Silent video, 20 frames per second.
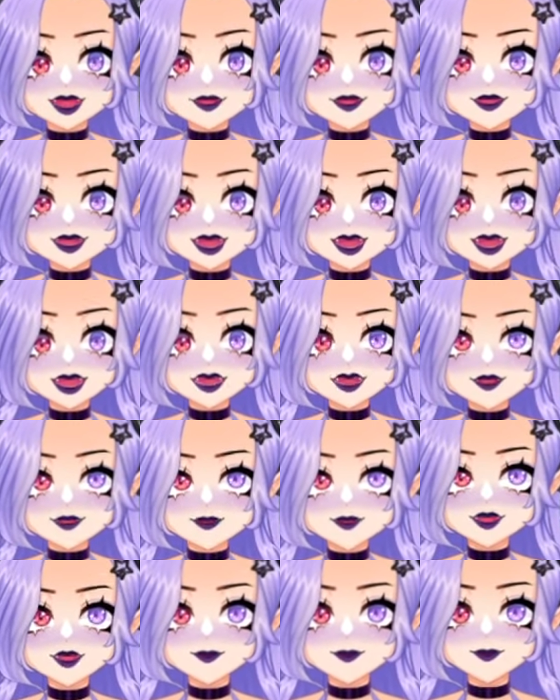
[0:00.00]
But yeah,
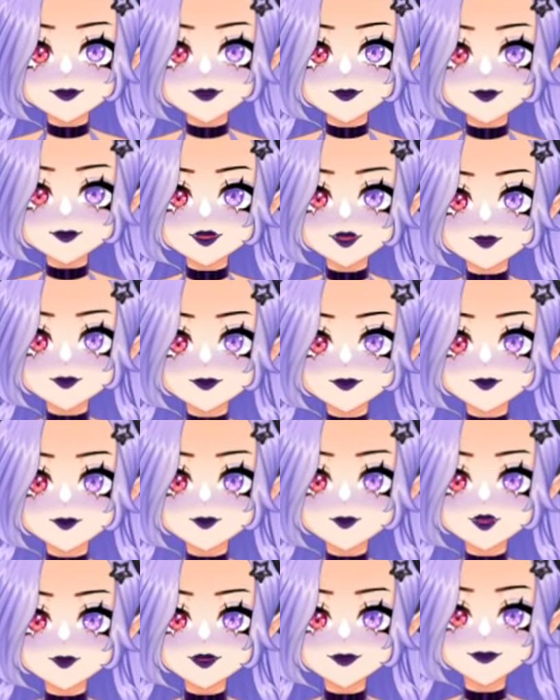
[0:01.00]
we just want a charisma
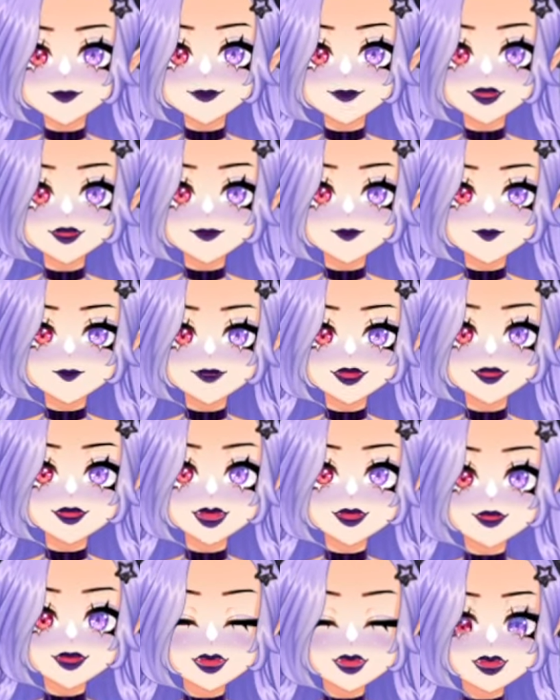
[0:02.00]
boosting feat so we can
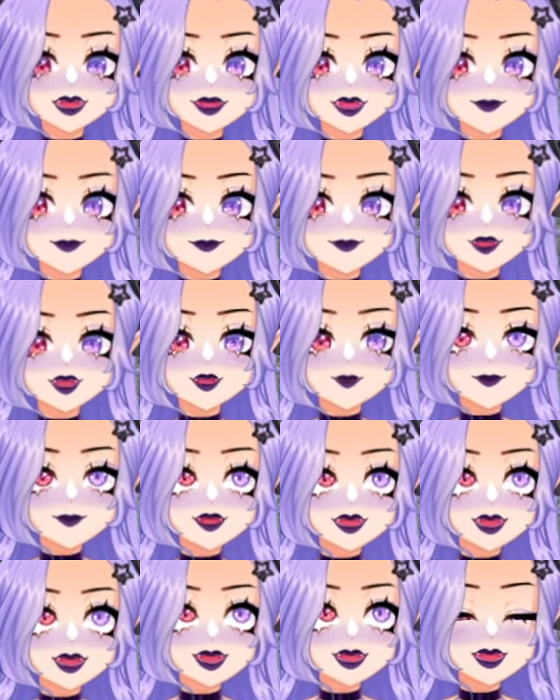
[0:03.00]
get our charisma to
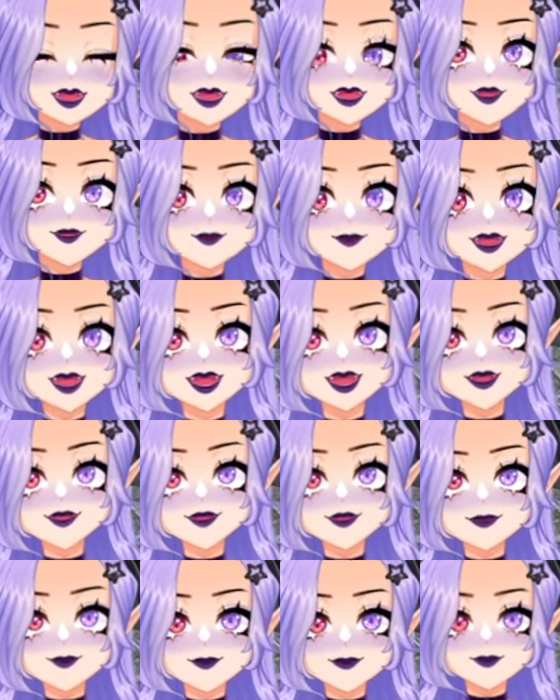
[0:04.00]
+3
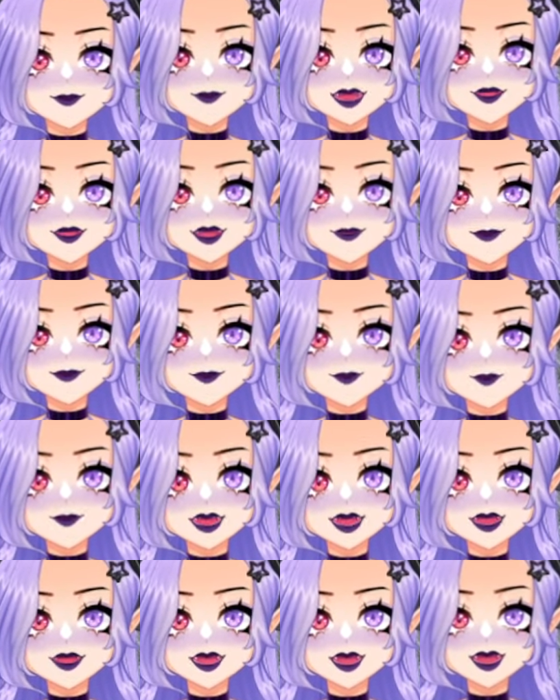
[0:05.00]
right off the
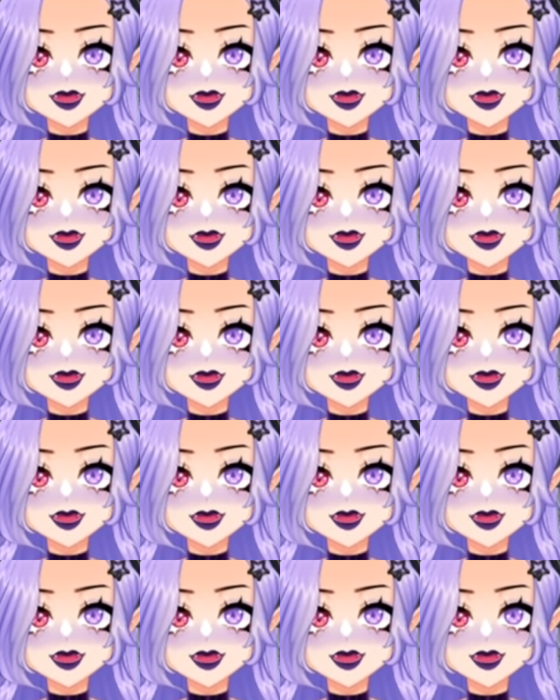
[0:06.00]
bat.